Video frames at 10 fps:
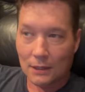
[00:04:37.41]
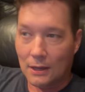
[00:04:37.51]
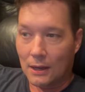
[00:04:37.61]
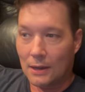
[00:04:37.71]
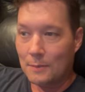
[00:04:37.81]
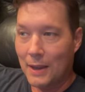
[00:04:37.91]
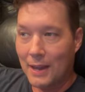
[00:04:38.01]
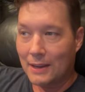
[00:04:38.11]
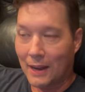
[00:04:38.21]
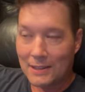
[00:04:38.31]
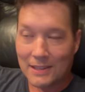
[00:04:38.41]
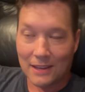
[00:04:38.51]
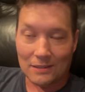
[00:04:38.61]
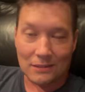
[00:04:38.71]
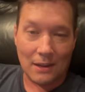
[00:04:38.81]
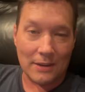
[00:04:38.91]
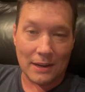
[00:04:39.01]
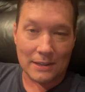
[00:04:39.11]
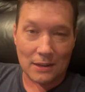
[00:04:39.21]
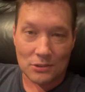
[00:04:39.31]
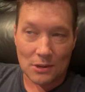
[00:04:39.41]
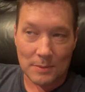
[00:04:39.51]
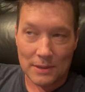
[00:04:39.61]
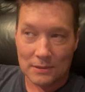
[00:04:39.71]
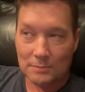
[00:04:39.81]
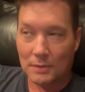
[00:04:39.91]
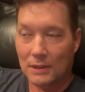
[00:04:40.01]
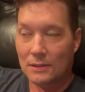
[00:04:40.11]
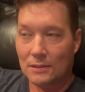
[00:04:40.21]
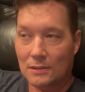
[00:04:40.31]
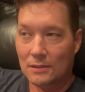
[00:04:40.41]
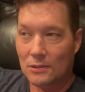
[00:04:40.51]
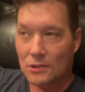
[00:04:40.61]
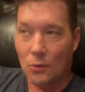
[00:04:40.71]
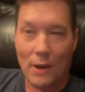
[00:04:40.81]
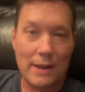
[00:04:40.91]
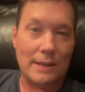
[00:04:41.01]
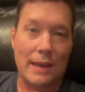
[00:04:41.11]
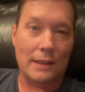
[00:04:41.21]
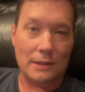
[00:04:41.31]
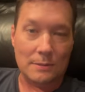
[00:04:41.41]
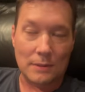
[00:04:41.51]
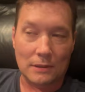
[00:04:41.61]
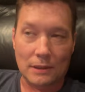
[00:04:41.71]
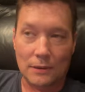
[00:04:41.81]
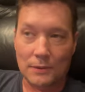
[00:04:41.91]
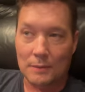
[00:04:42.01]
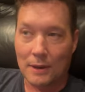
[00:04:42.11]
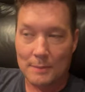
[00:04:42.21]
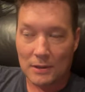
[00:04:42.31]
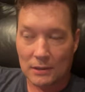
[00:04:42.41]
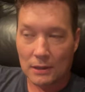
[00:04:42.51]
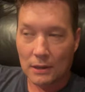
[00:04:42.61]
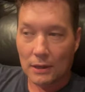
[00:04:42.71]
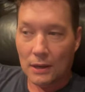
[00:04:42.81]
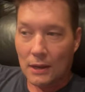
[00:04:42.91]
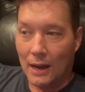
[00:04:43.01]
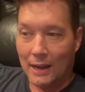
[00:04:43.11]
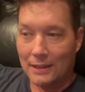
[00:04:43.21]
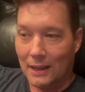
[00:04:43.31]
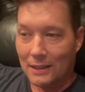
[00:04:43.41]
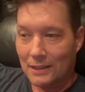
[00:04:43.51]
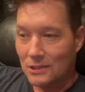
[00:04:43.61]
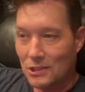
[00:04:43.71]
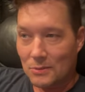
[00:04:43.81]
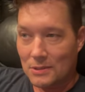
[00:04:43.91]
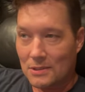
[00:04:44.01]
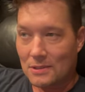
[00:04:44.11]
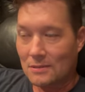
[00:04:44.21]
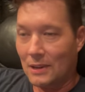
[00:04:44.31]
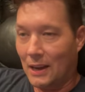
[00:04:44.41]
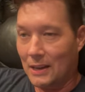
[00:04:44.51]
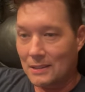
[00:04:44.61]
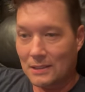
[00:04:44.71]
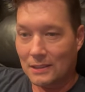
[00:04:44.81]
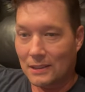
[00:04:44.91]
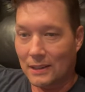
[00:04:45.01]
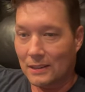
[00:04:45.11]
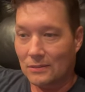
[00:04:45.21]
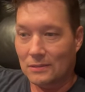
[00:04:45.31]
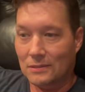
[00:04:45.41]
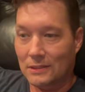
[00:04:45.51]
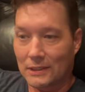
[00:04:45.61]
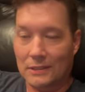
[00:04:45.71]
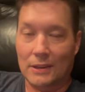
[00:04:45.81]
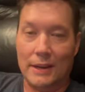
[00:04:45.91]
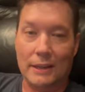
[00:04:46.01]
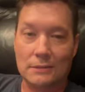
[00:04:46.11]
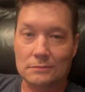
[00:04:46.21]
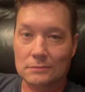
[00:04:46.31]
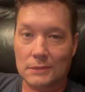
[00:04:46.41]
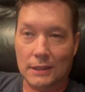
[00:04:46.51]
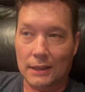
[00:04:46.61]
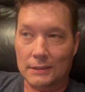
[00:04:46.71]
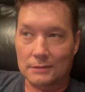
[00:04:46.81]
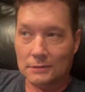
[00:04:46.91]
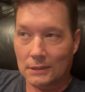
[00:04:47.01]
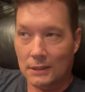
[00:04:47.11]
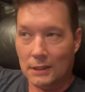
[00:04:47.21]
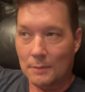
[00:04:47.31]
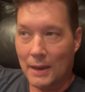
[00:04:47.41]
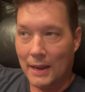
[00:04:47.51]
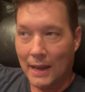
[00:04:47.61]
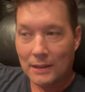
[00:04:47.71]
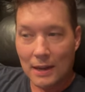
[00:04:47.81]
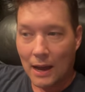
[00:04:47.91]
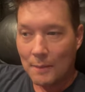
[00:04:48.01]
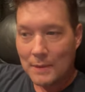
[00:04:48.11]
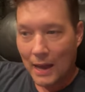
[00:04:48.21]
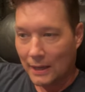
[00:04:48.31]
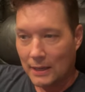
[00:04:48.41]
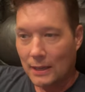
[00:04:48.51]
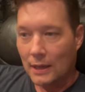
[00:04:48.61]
Um, and honestly, I don't love it out of Donald Trump either, but there's no way Nikki Haley can pull it off in my book. I, I thought she was honestly like really grating tonight. Um, and I, I'm not a,